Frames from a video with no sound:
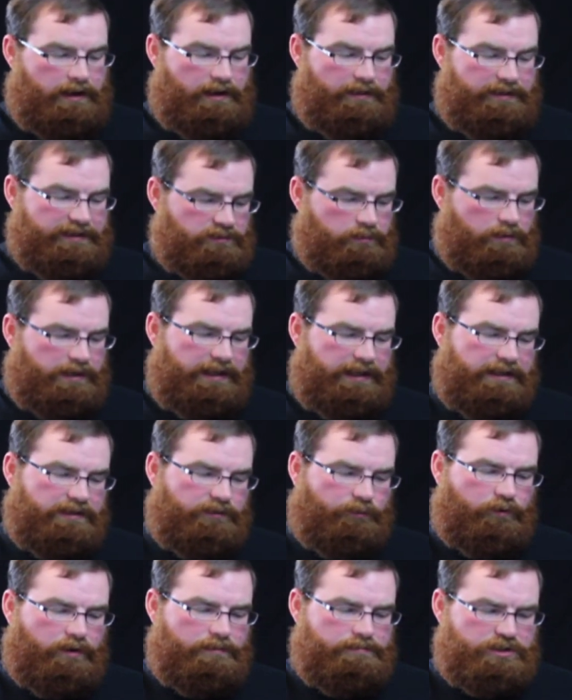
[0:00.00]
This one is
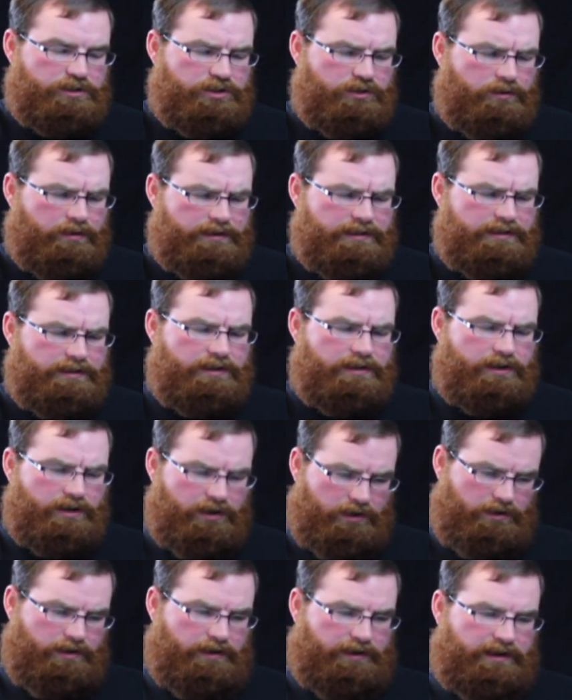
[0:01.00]
from Jordan
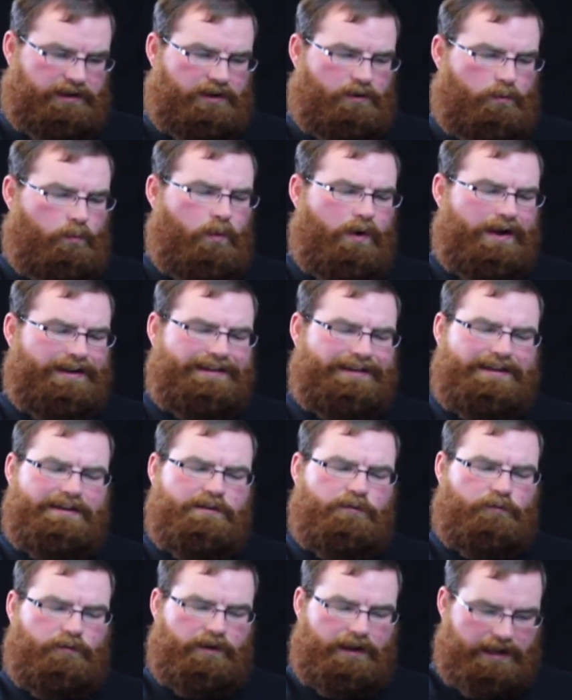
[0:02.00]
Cook. What,
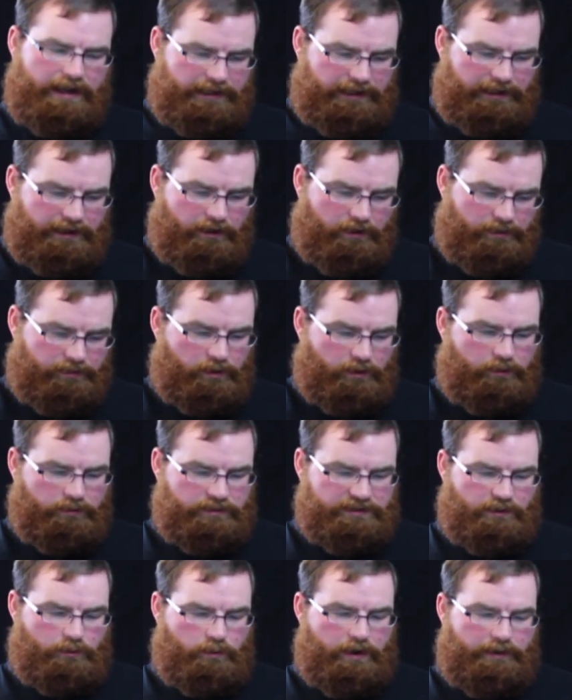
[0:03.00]
if any, are the
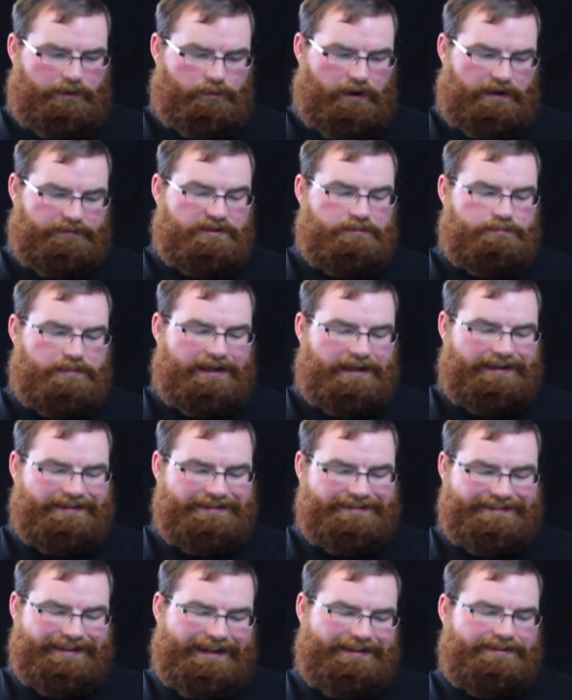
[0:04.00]
goals of the White Ravens
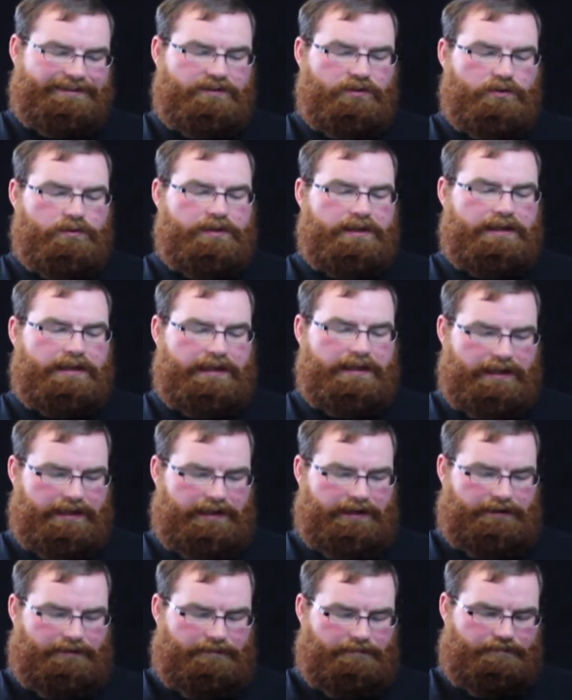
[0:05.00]
beyond death to the
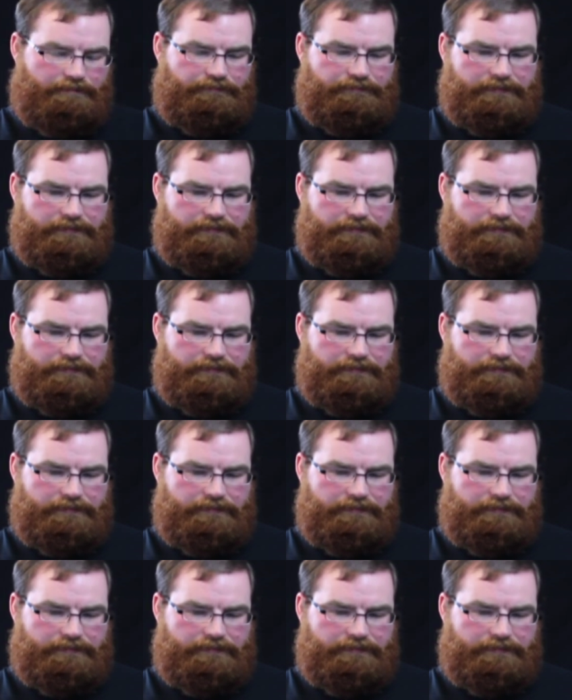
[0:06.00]
king?